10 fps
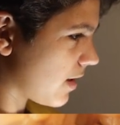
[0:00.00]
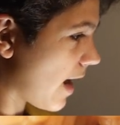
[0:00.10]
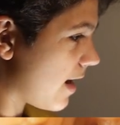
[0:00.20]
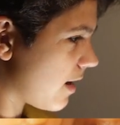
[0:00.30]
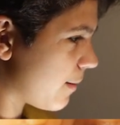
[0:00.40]

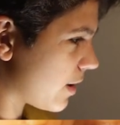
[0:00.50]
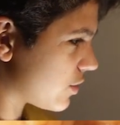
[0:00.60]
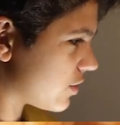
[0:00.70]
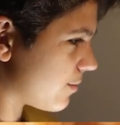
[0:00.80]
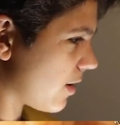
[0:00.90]
Editing
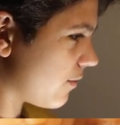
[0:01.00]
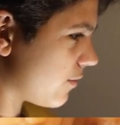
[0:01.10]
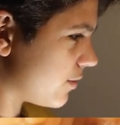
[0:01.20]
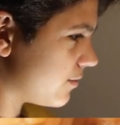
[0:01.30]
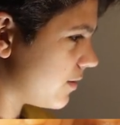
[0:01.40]
pictures of my own
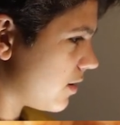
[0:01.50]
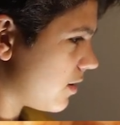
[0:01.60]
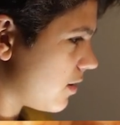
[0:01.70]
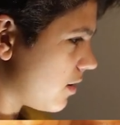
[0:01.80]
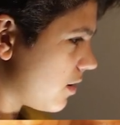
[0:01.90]
food.
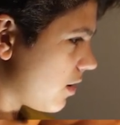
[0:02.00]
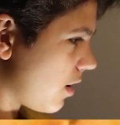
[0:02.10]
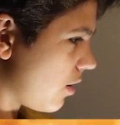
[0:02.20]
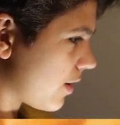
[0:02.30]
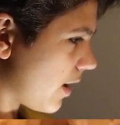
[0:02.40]

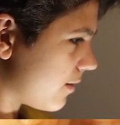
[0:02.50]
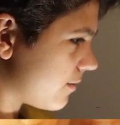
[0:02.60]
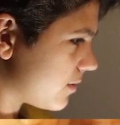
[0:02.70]
Okay,